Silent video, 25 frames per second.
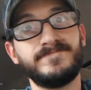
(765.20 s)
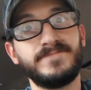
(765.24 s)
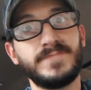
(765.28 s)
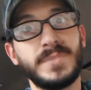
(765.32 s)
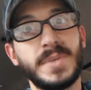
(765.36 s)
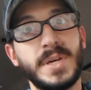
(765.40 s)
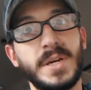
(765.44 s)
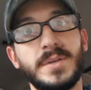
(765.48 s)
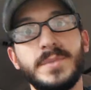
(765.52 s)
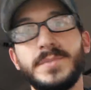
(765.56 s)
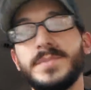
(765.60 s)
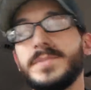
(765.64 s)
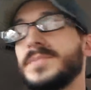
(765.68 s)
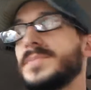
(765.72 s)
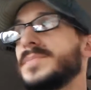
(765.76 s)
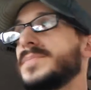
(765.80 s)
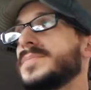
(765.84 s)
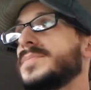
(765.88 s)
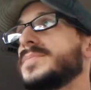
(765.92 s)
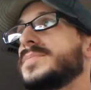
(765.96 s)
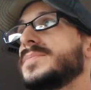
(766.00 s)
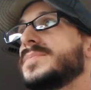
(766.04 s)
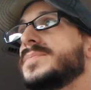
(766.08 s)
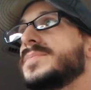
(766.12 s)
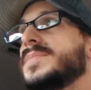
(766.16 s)
Yep.
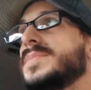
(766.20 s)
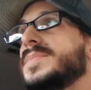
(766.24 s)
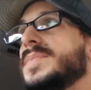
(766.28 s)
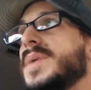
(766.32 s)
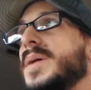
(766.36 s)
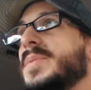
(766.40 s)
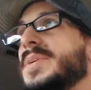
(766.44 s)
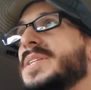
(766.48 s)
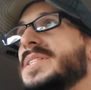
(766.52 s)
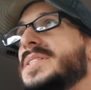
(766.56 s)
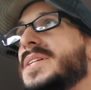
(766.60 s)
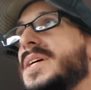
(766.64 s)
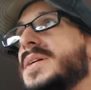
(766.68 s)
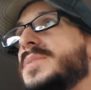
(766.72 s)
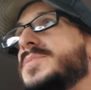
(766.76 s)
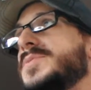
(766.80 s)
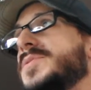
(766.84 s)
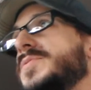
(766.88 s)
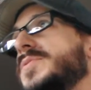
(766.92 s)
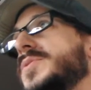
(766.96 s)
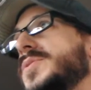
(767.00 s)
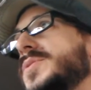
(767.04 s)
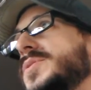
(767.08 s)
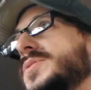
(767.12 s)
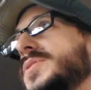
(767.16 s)
How many times
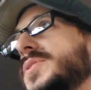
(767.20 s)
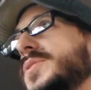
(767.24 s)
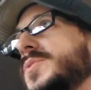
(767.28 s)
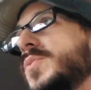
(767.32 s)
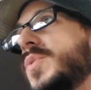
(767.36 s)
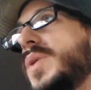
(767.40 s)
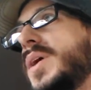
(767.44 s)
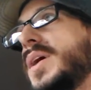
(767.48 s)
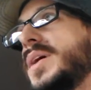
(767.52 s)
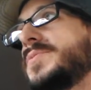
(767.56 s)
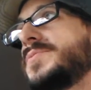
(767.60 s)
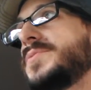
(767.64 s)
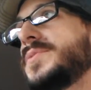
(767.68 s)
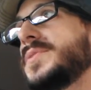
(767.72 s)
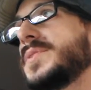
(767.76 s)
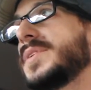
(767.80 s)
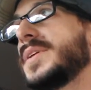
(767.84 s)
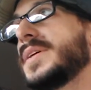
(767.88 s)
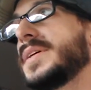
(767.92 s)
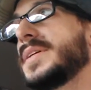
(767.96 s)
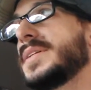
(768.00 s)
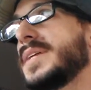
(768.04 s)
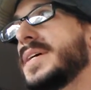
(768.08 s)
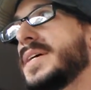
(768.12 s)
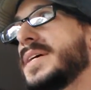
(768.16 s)
have you looked at your wife and you're
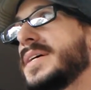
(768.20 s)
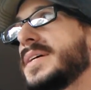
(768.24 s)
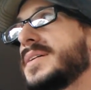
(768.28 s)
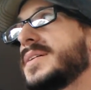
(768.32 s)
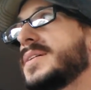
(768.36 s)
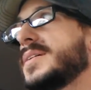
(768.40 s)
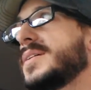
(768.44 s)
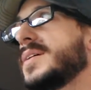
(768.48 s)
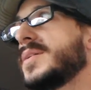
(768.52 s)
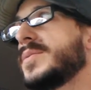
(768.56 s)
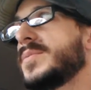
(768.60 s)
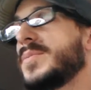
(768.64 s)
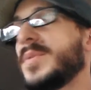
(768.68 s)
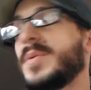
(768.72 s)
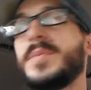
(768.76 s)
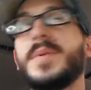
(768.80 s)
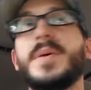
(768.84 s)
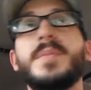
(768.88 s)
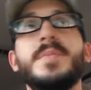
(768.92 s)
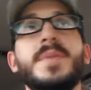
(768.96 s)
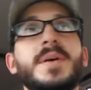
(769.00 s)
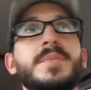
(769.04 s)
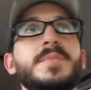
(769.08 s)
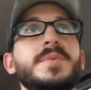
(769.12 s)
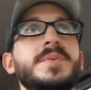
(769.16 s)
like, dang, I remember my
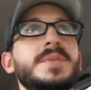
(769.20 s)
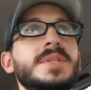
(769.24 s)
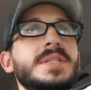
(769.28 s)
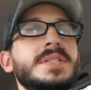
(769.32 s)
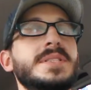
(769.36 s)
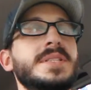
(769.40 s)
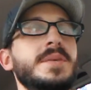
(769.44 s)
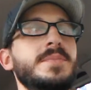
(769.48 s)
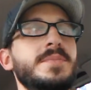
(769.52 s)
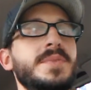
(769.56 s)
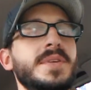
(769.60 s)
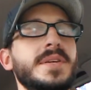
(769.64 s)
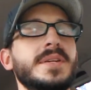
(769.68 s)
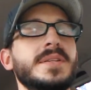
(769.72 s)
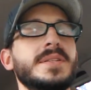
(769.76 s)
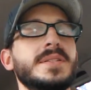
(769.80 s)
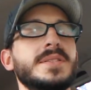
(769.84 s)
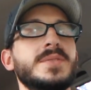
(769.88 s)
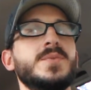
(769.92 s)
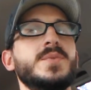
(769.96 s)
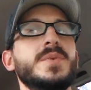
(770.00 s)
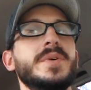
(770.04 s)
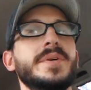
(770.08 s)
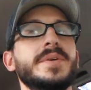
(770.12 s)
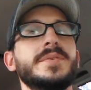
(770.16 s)
mom doing that same thing,
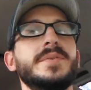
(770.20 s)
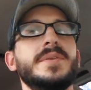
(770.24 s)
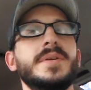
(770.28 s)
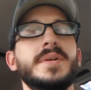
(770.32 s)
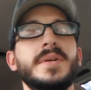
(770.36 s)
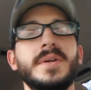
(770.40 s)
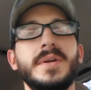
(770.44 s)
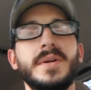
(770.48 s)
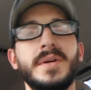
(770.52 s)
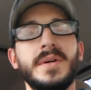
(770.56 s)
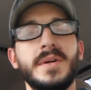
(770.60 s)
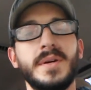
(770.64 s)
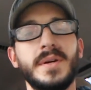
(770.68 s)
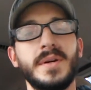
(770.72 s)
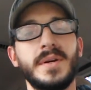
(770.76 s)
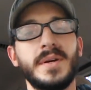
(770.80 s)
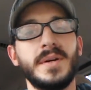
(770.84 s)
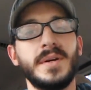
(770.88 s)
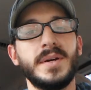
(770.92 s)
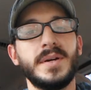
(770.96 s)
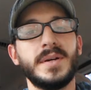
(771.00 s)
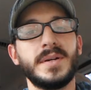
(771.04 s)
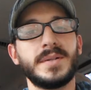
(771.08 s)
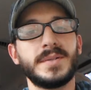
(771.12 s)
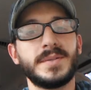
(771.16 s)
that's weird.
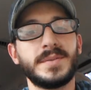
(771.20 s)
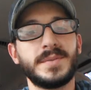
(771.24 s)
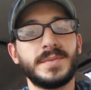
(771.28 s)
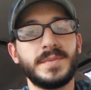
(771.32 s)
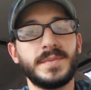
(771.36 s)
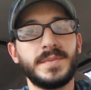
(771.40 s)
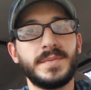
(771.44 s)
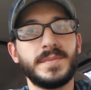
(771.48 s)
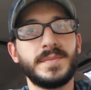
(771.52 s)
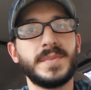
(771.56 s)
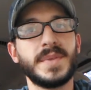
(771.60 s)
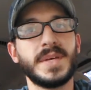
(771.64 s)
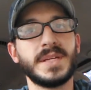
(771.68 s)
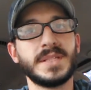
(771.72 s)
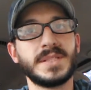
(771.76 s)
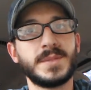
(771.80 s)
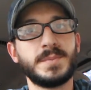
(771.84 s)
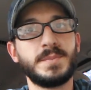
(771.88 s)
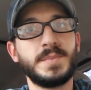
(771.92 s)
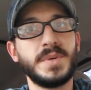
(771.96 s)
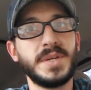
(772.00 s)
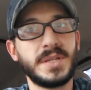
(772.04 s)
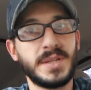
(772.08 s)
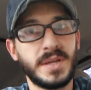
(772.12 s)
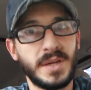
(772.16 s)
That's
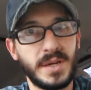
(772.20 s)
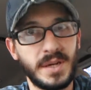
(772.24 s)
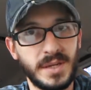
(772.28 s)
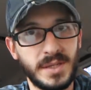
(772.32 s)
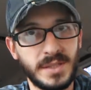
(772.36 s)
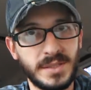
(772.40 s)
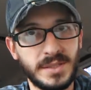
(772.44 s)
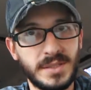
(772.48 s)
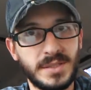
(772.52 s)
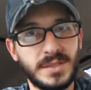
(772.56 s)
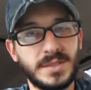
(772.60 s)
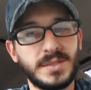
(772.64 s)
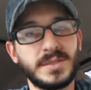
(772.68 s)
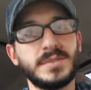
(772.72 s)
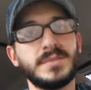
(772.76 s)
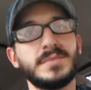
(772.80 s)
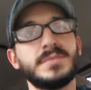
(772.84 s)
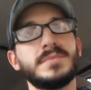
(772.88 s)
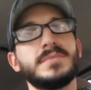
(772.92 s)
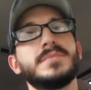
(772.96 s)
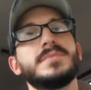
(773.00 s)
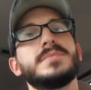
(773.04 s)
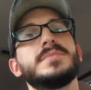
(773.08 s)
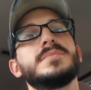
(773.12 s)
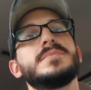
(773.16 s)
because
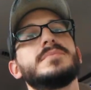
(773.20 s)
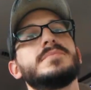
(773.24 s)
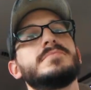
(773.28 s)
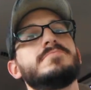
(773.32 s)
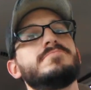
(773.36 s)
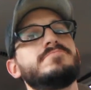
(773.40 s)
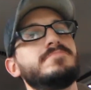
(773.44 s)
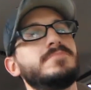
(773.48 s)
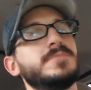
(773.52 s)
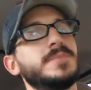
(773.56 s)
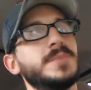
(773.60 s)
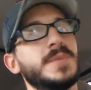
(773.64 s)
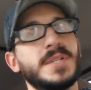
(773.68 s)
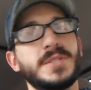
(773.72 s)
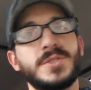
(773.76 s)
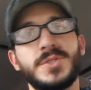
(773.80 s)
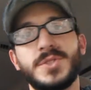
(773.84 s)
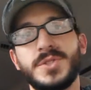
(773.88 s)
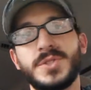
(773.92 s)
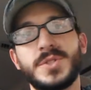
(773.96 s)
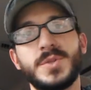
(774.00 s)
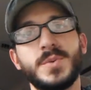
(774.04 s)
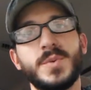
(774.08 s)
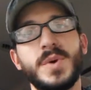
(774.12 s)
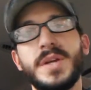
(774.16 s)
that's
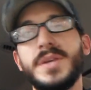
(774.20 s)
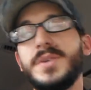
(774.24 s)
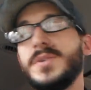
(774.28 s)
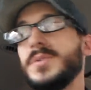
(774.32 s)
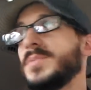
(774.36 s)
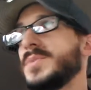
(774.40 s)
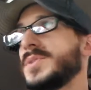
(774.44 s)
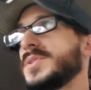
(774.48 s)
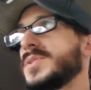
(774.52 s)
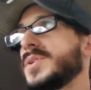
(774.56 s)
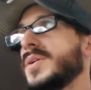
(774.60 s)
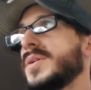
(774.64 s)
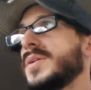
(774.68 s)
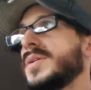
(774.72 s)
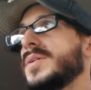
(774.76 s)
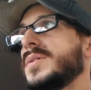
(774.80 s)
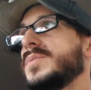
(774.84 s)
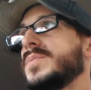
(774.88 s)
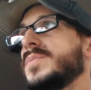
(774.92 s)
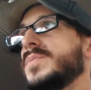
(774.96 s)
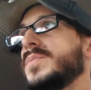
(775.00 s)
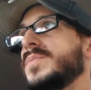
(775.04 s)
just the way humans are.